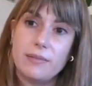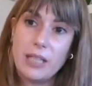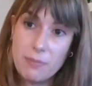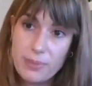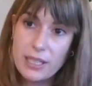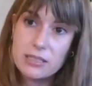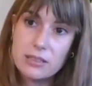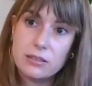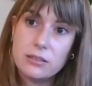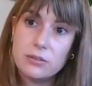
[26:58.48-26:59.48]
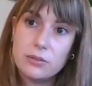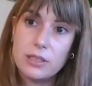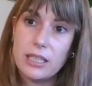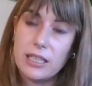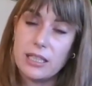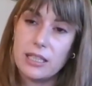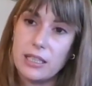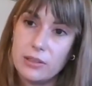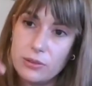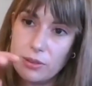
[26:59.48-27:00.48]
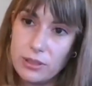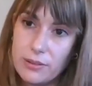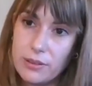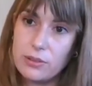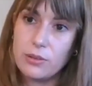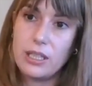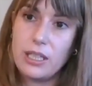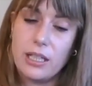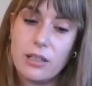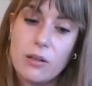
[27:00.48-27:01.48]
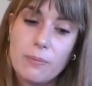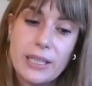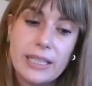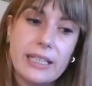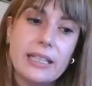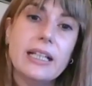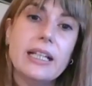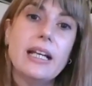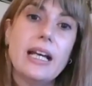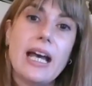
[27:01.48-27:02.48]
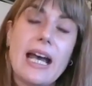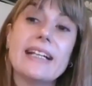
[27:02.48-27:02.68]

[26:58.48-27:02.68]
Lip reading: in person to their company and